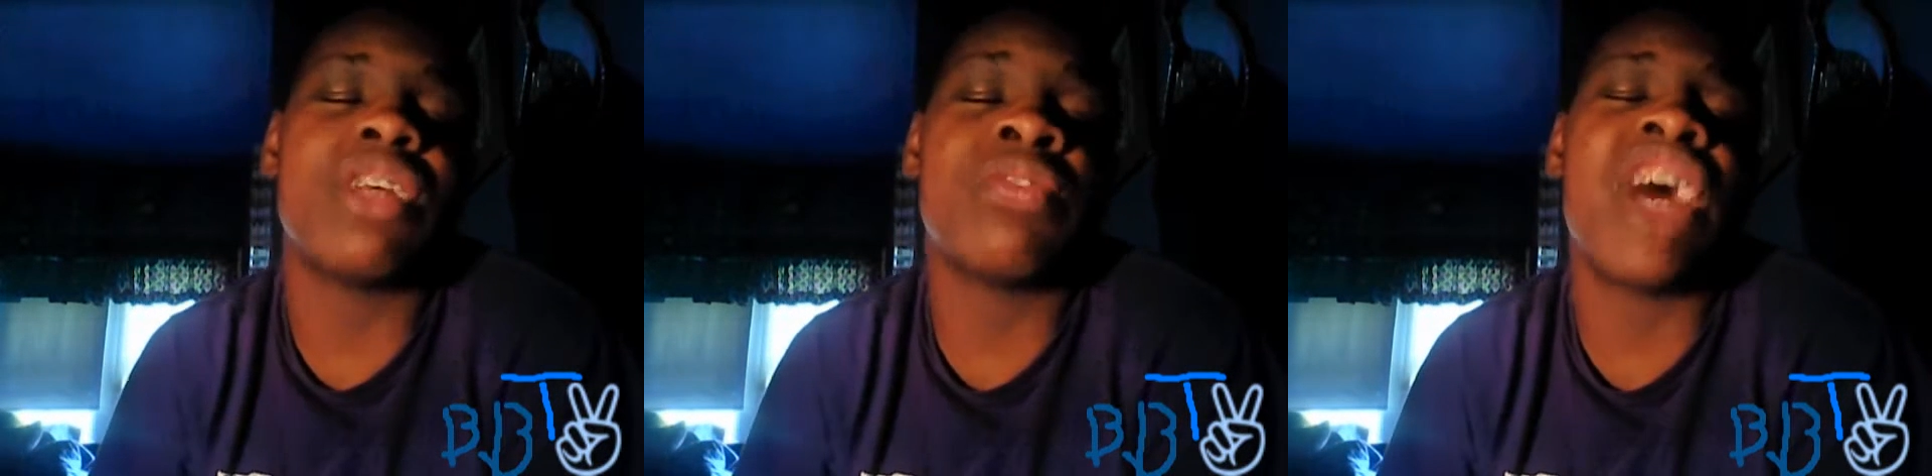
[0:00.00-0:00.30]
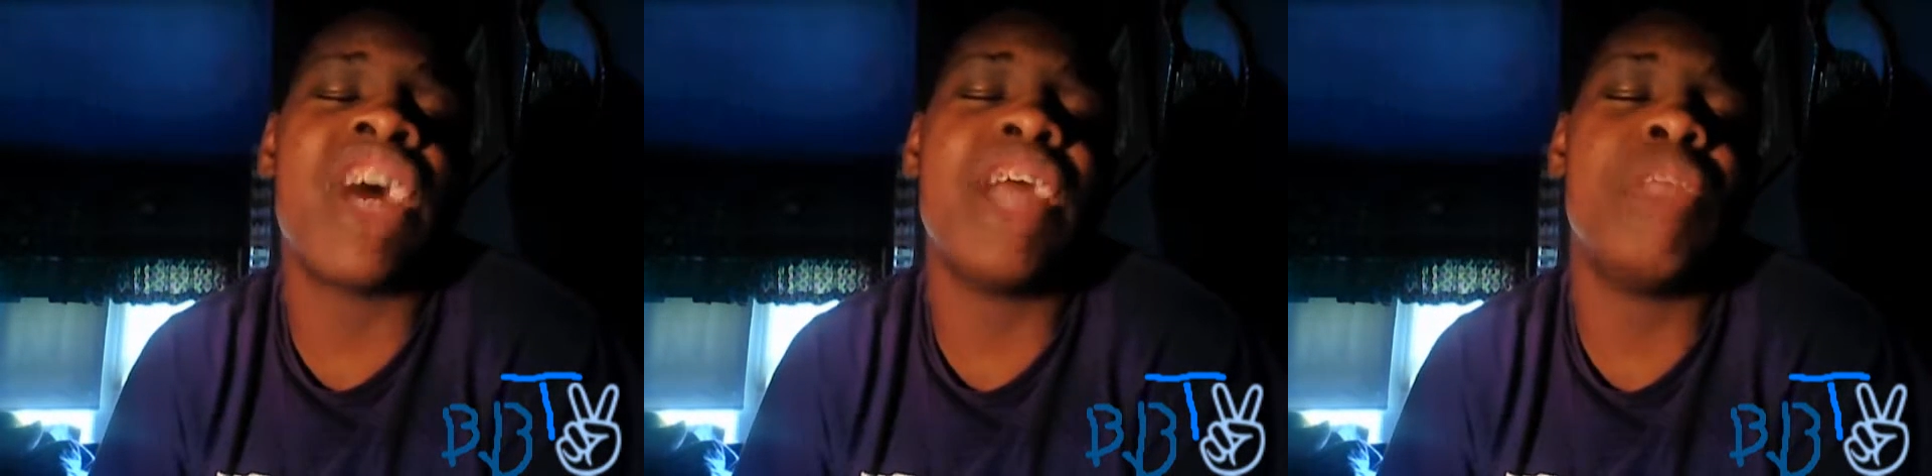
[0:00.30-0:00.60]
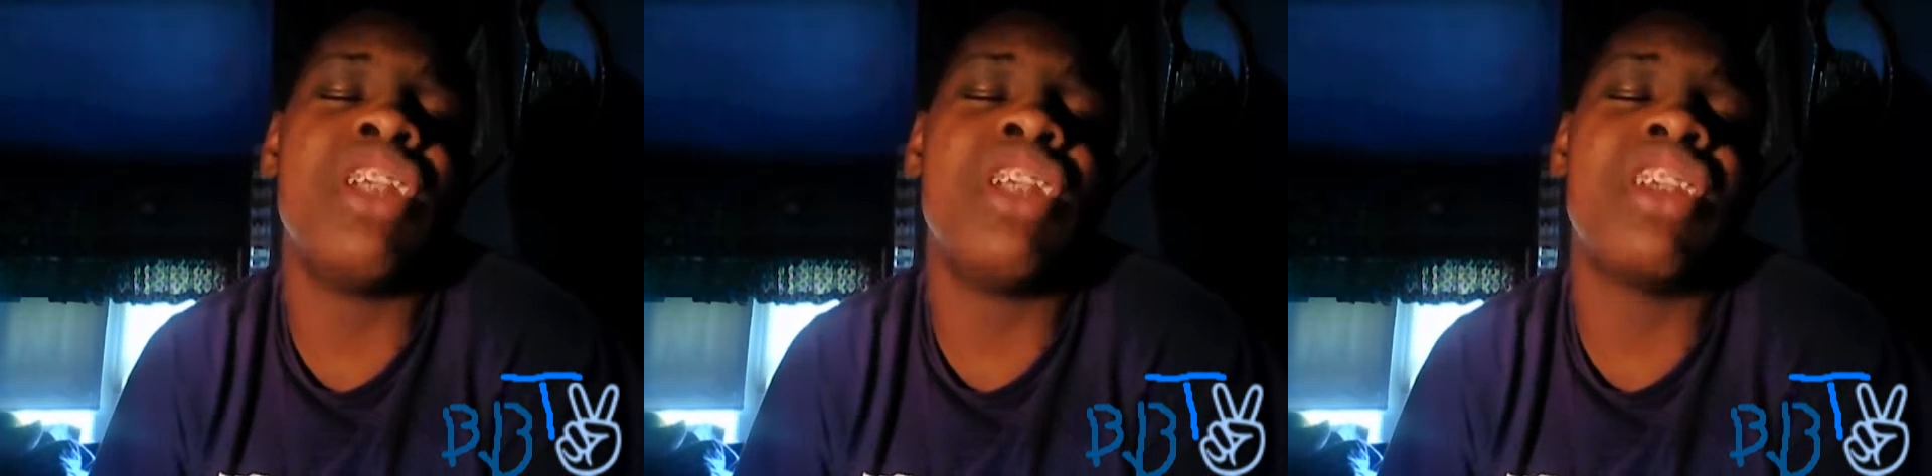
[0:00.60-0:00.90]
5
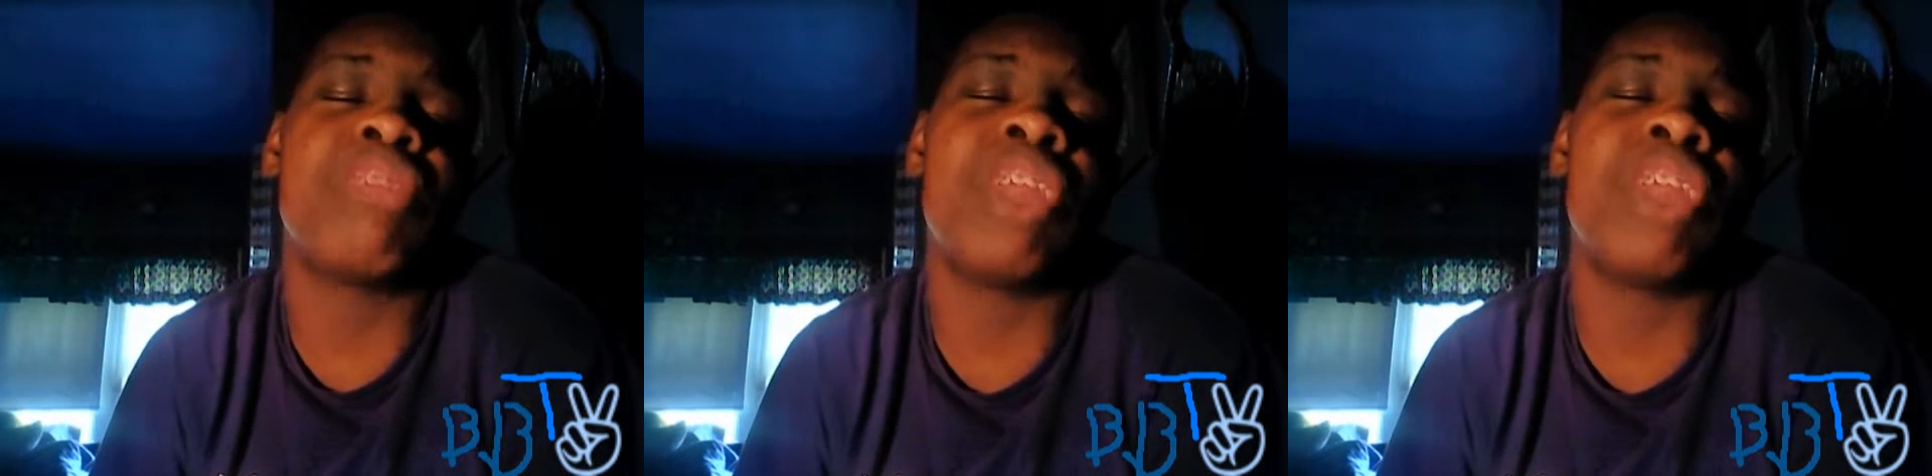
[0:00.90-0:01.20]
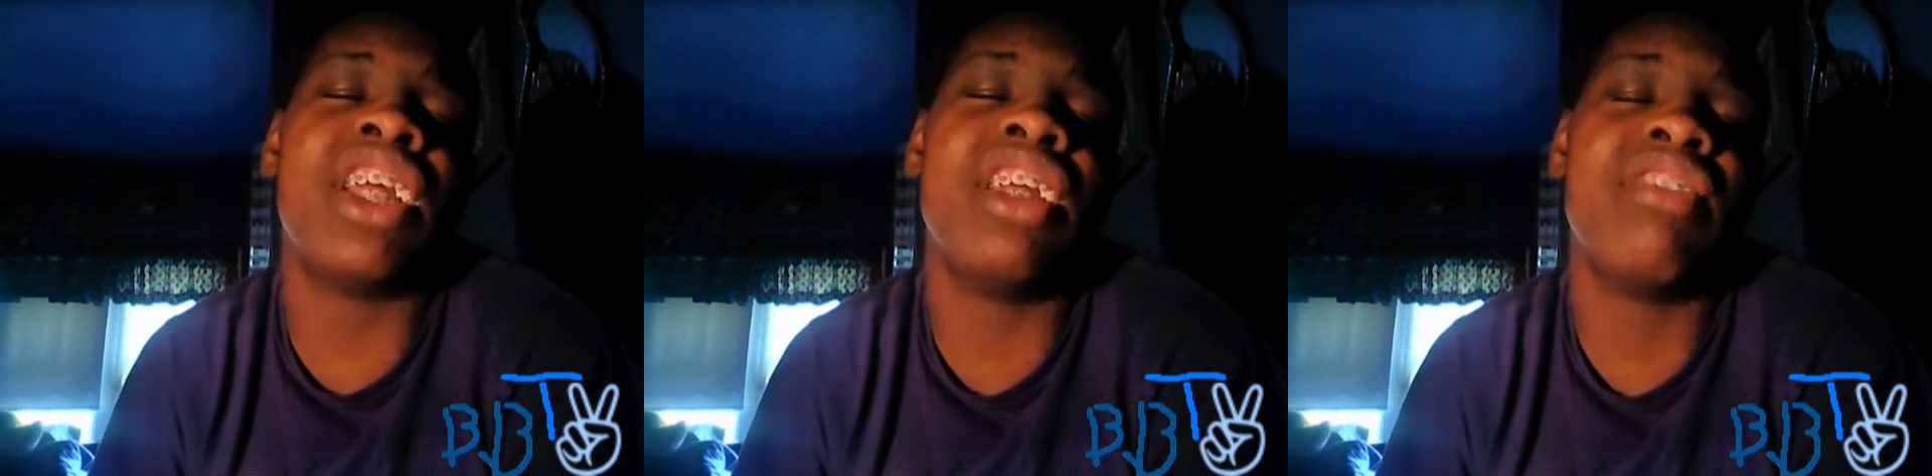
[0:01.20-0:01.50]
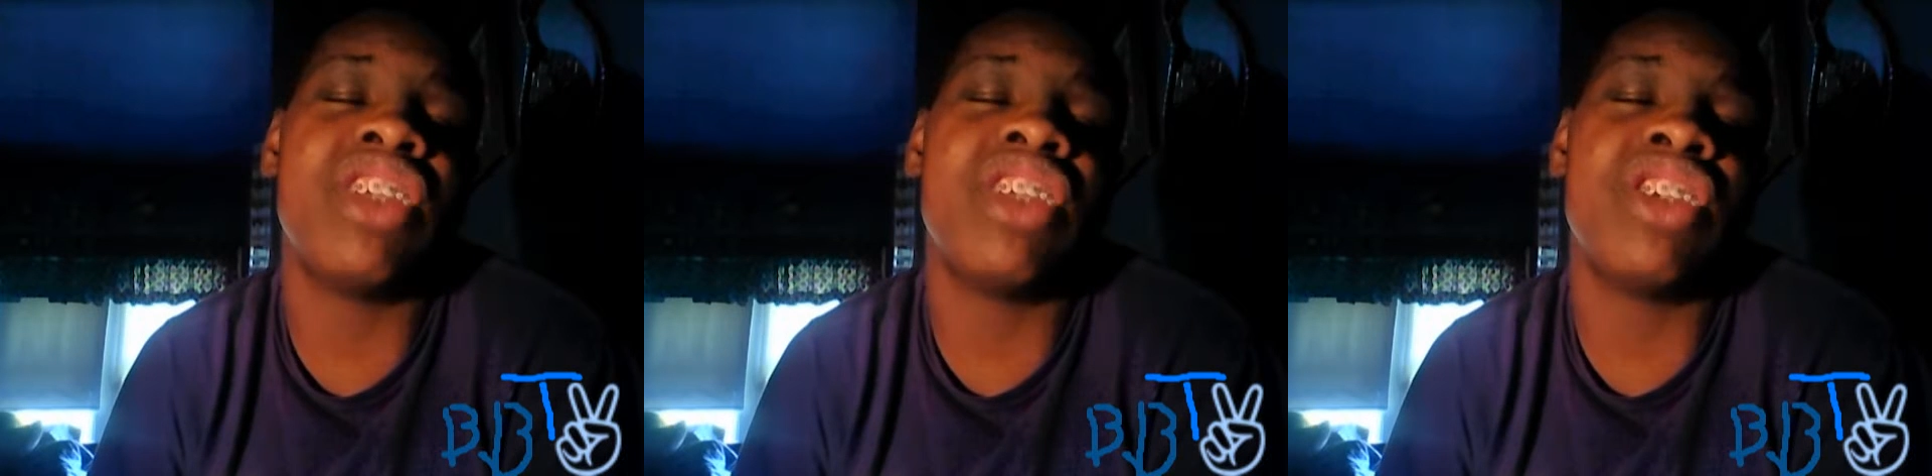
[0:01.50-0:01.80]
minute display
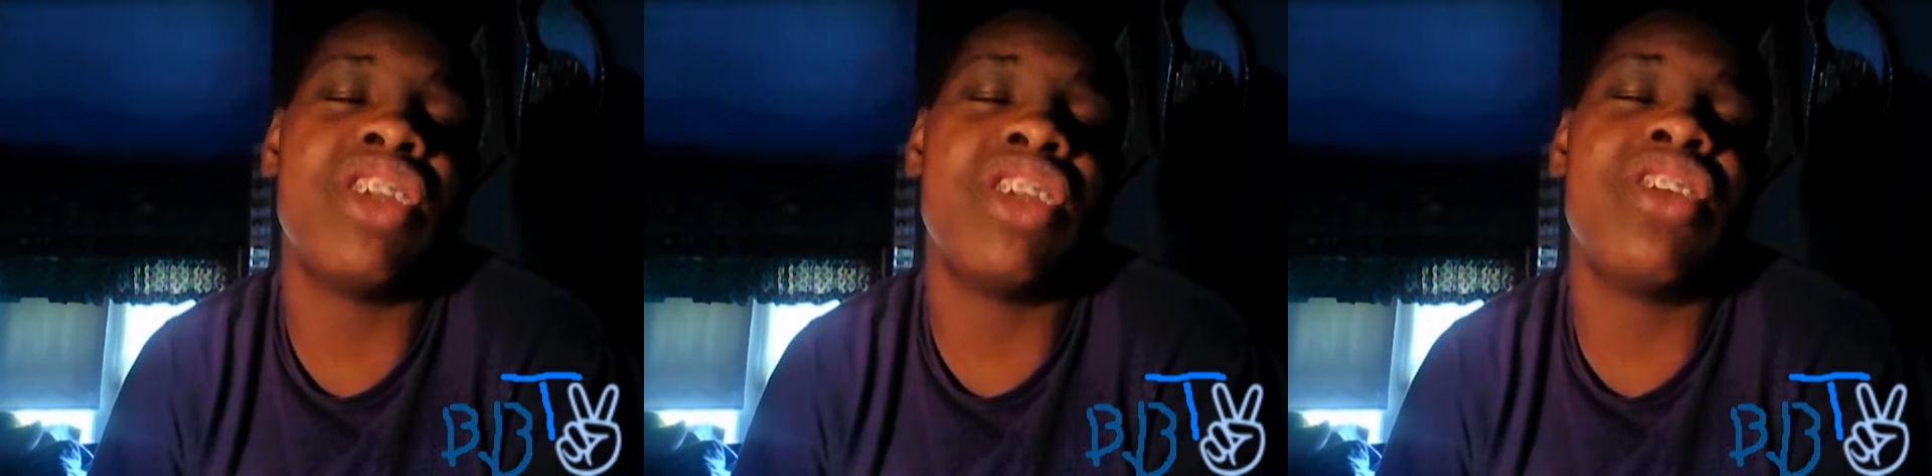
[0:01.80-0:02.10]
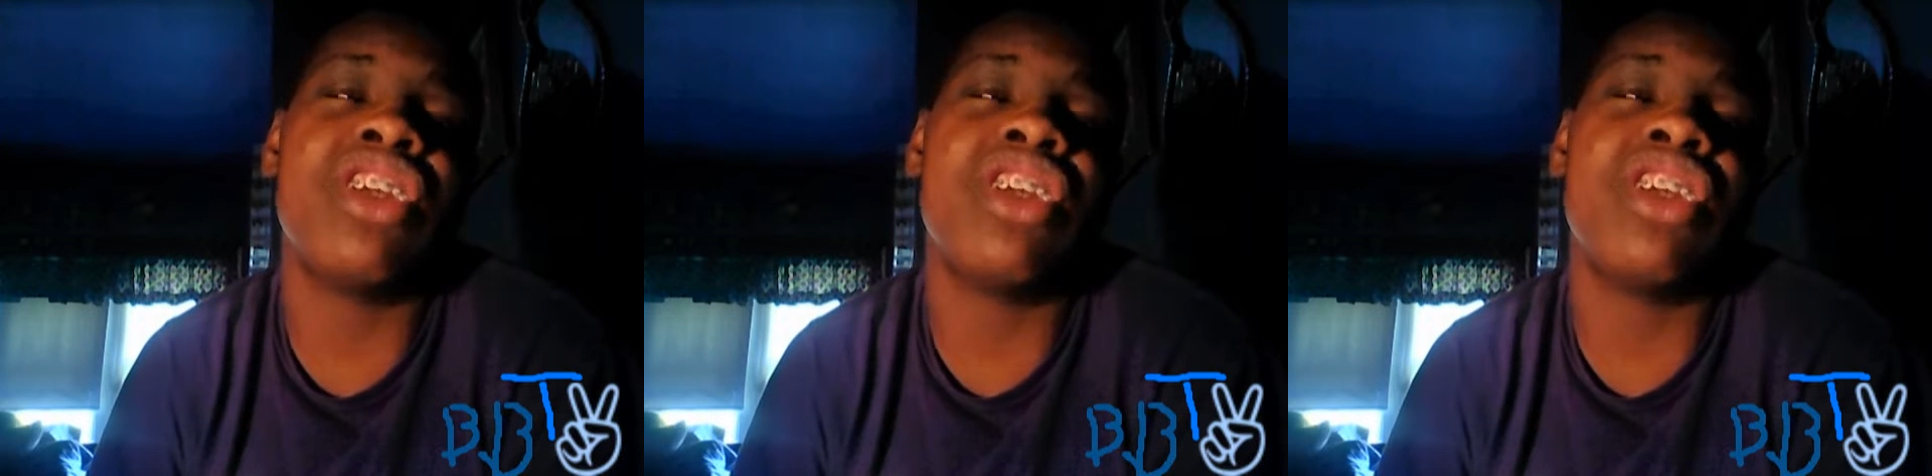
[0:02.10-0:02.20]
that you know is